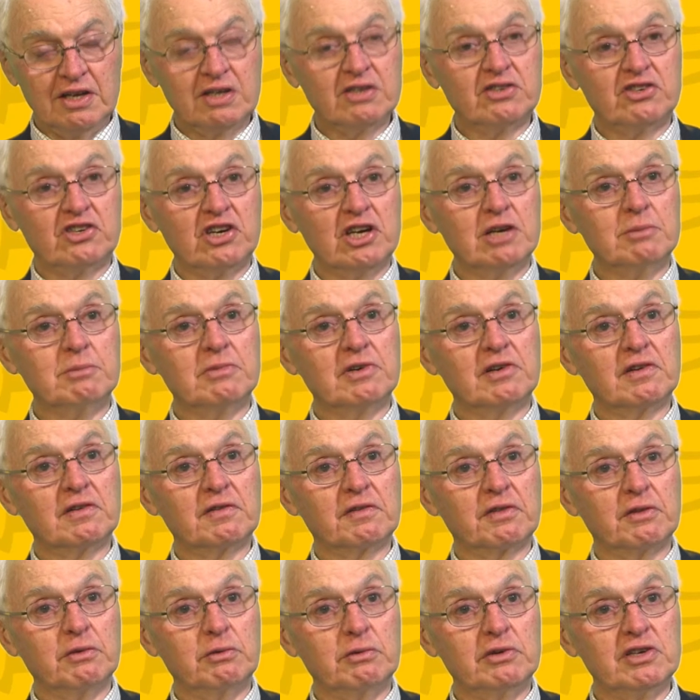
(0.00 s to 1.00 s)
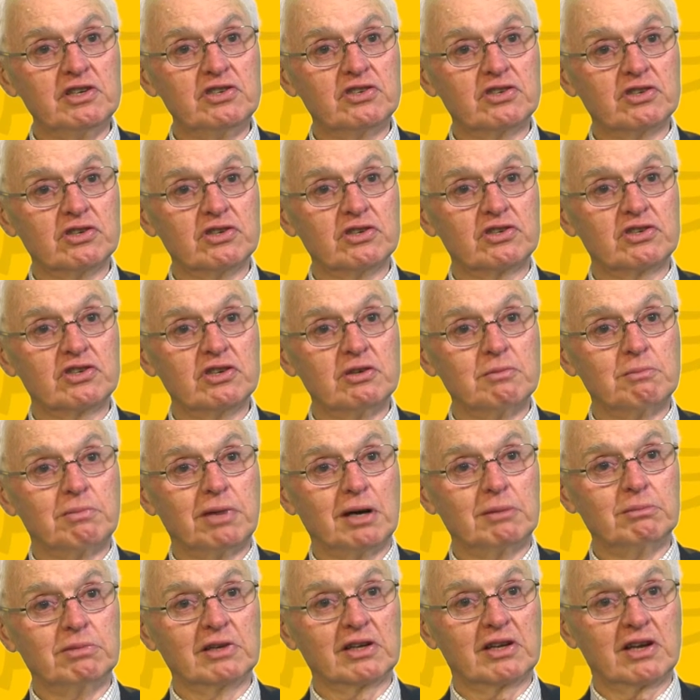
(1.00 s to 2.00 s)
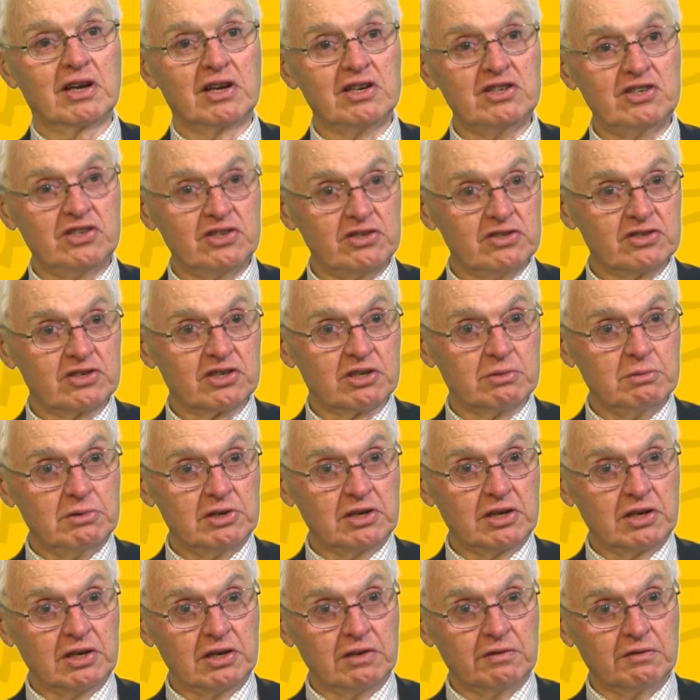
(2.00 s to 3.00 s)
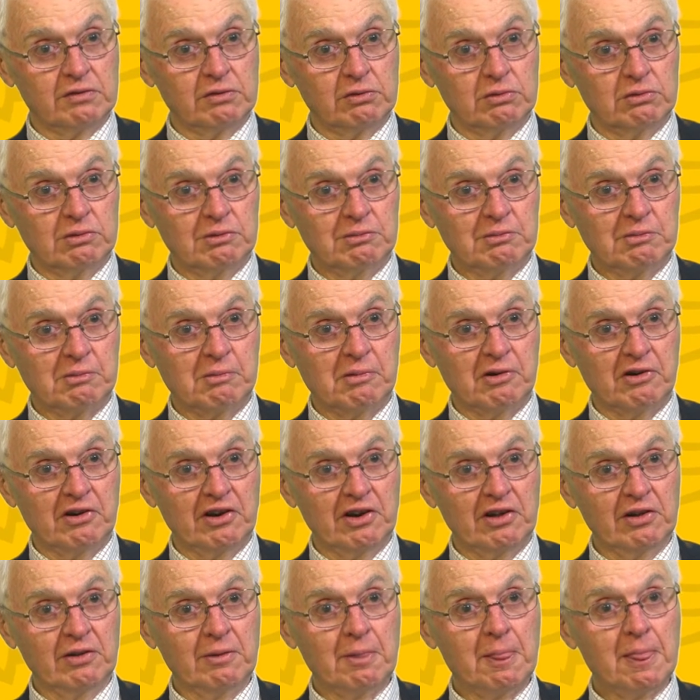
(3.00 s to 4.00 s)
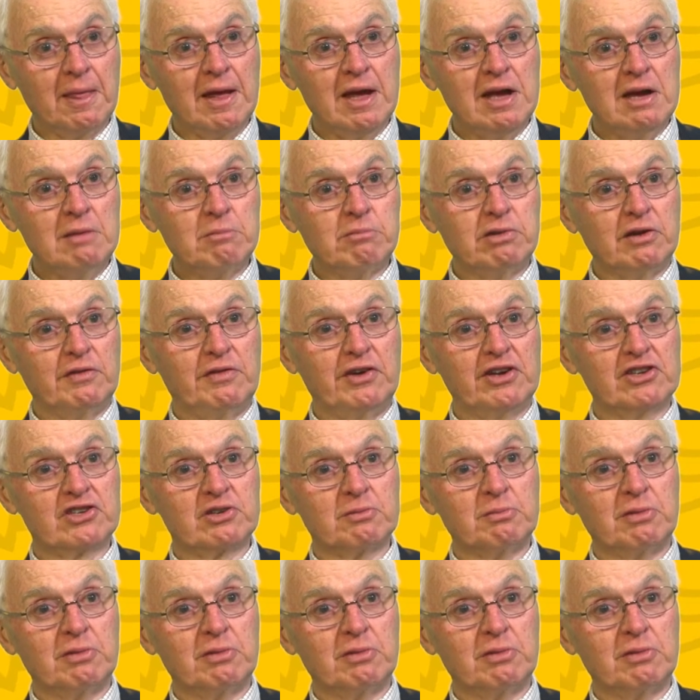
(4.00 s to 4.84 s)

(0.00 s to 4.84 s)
chairman of the Research and Publications Committee of the War Memorial, Professor